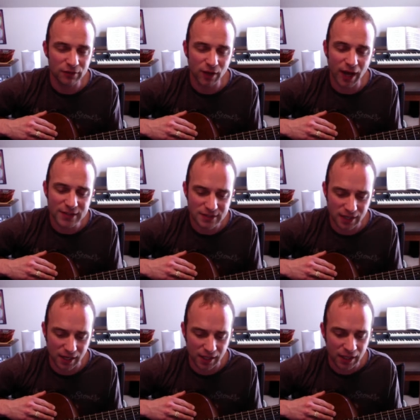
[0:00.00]
So I
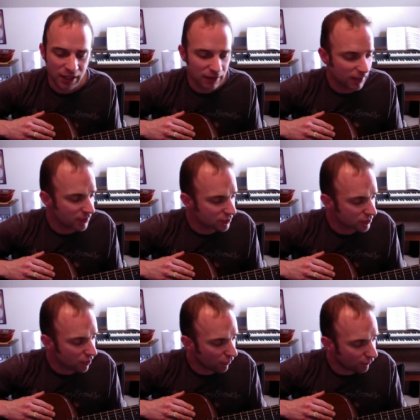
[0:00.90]
say, let's
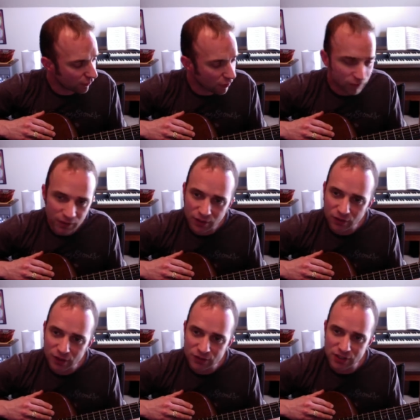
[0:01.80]
just go 1st finger
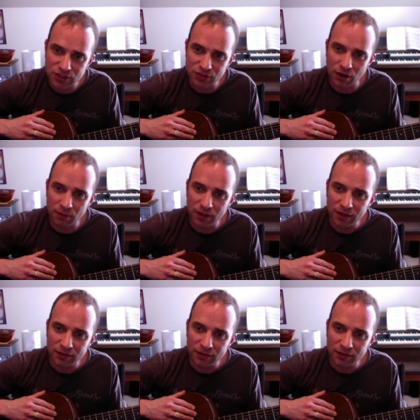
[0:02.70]
on G sharp,